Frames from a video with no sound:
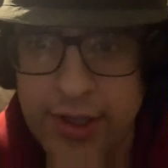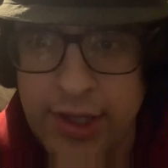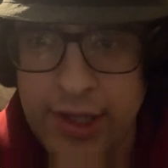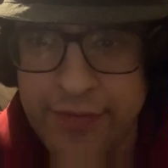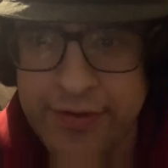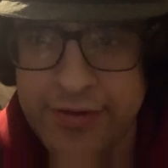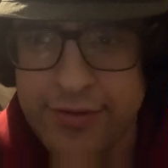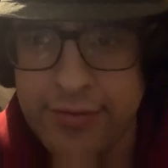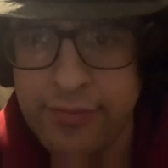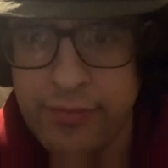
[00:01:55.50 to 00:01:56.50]
you have
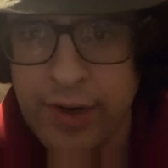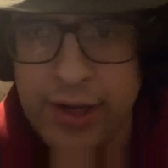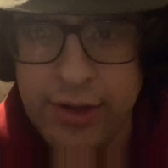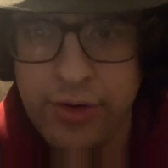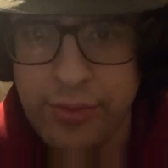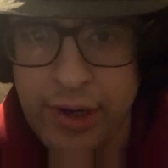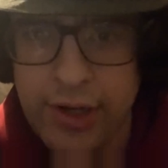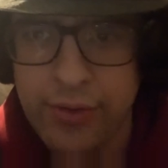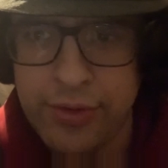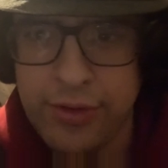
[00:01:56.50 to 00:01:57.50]
this little
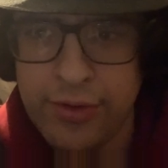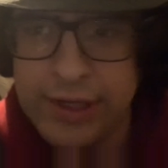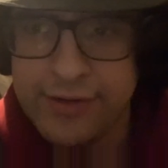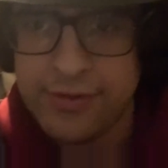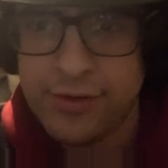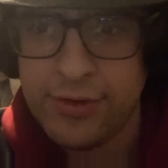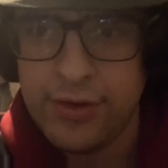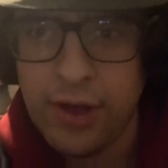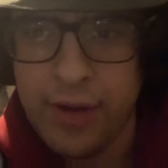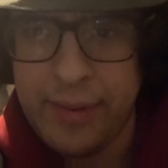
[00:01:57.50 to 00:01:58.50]
radio with you that
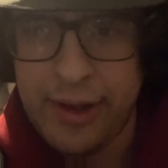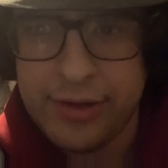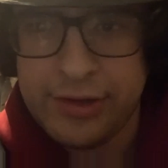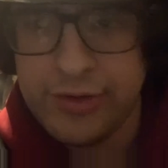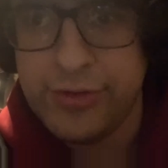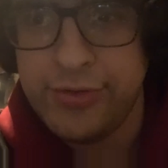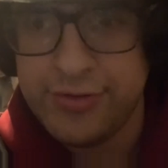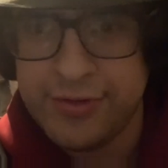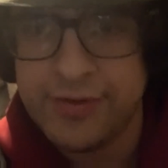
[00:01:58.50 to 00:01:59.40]
automatically turns